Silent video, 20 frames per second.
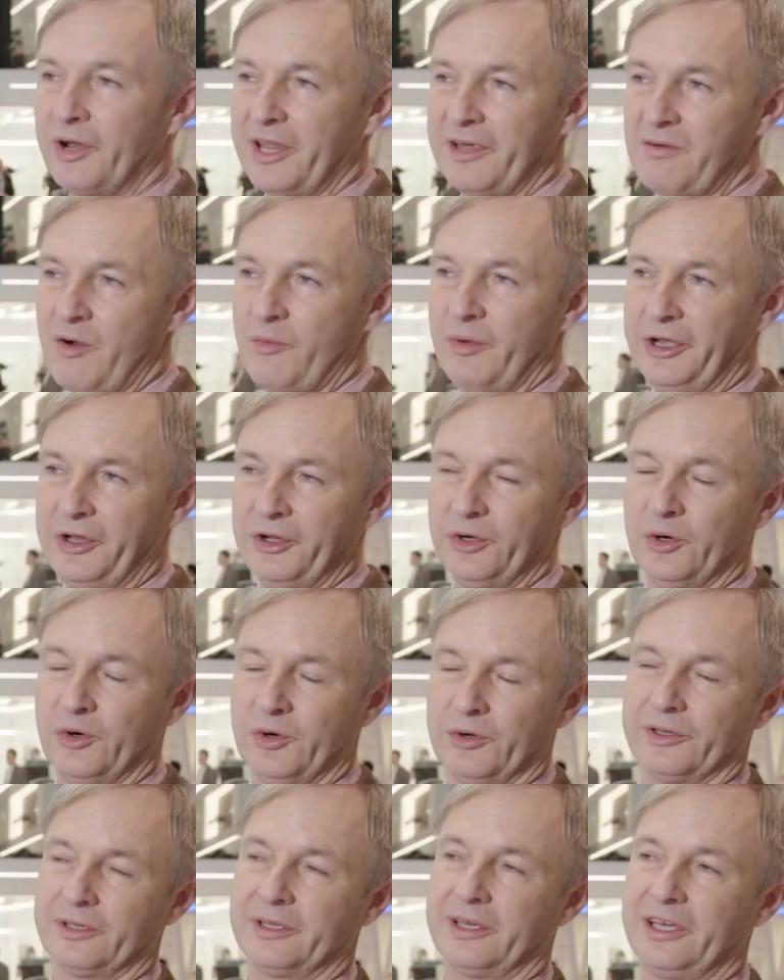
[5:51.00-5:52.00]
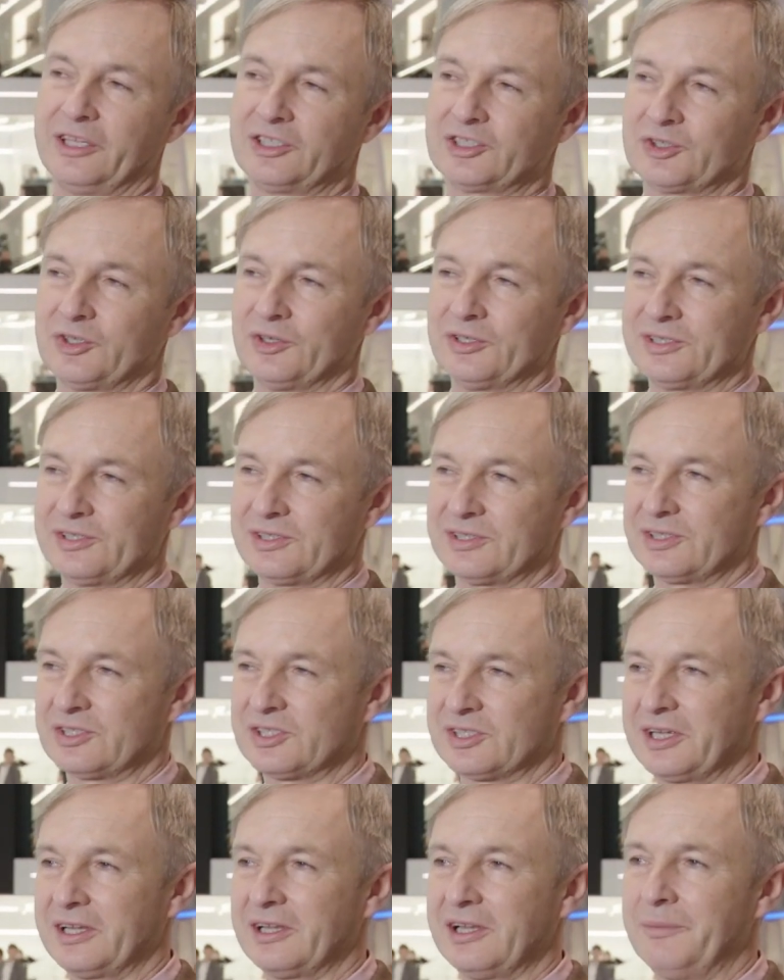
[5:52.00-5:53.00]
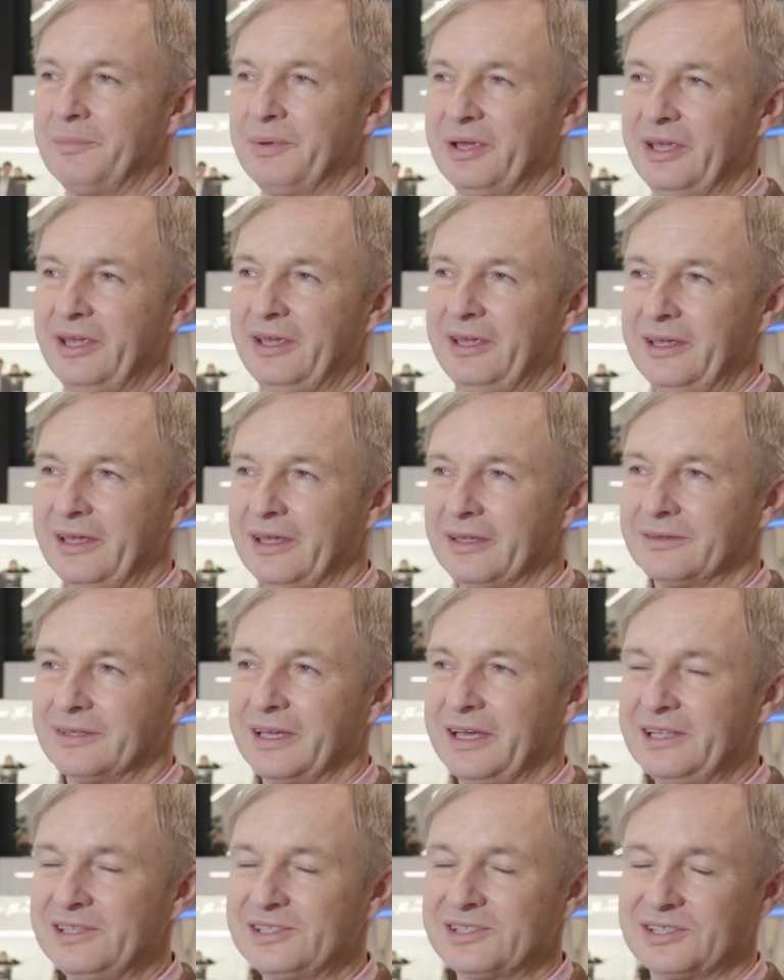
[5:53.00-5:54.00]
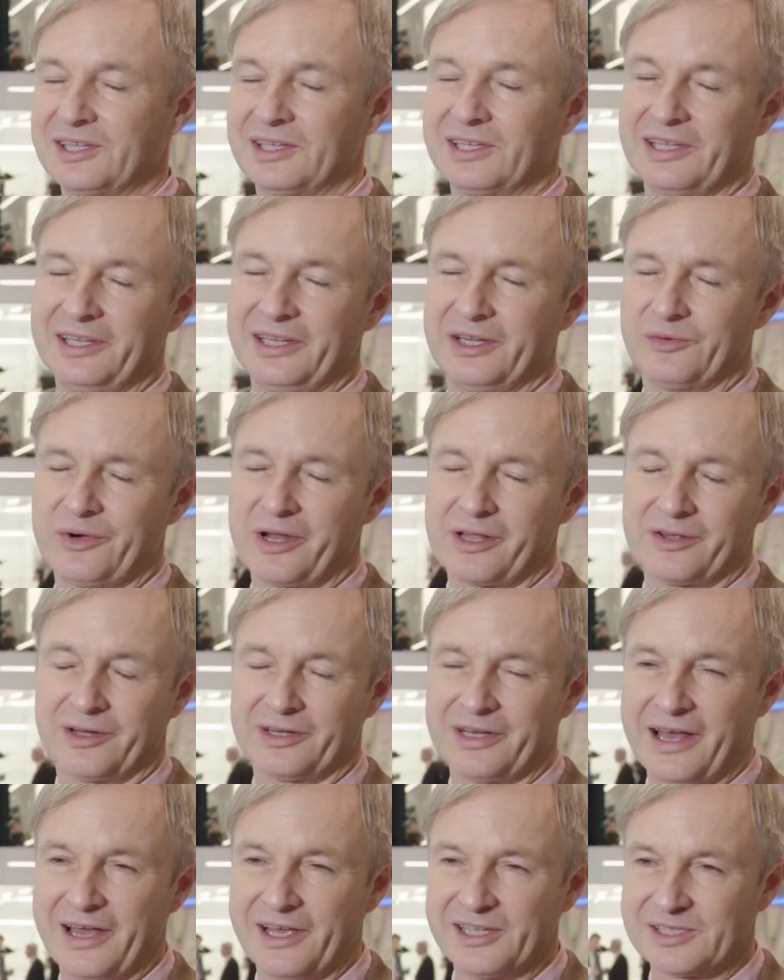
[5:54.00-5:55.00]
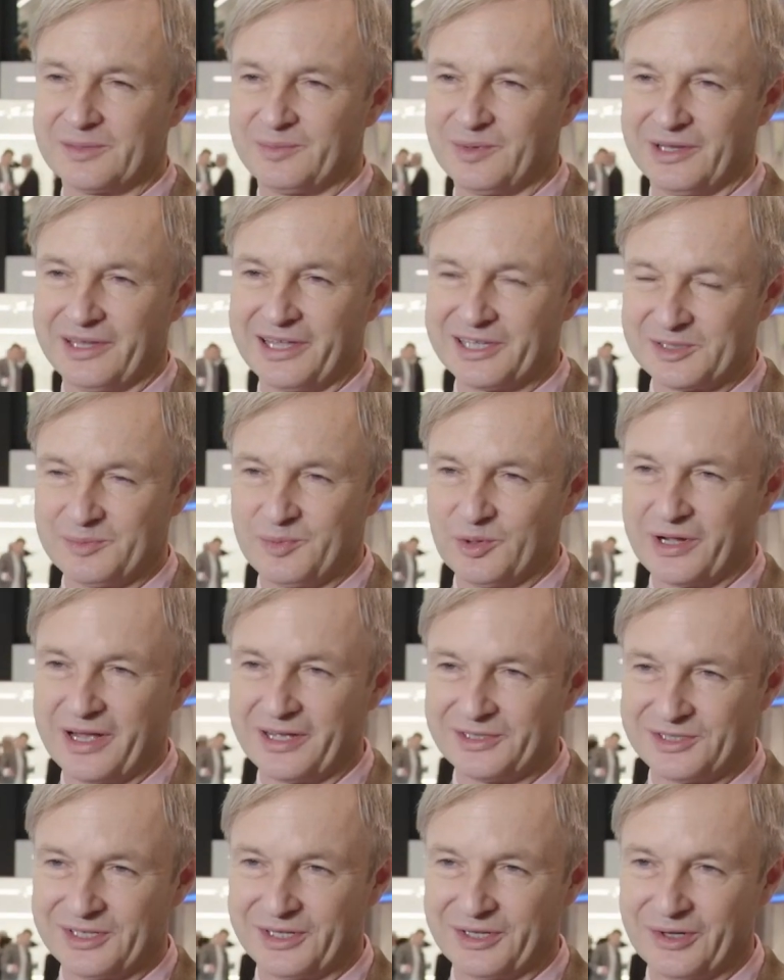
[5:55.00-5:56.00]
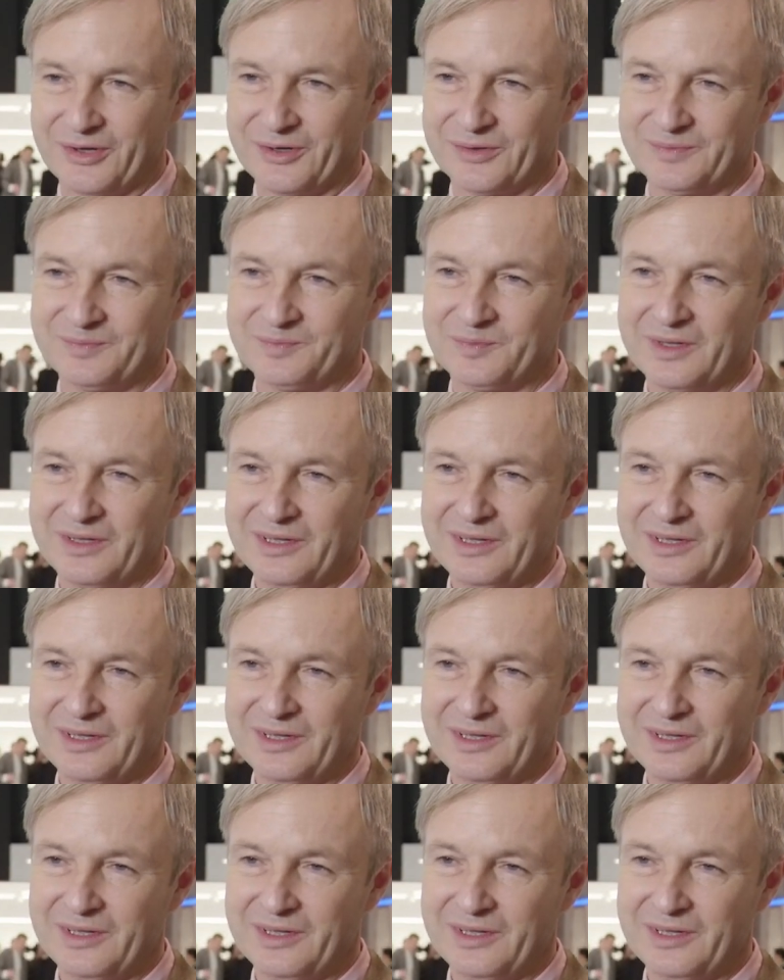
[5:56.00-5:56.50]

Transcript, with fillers: whatever we do, it should still be instantly recognizable as a Bugatti, you know.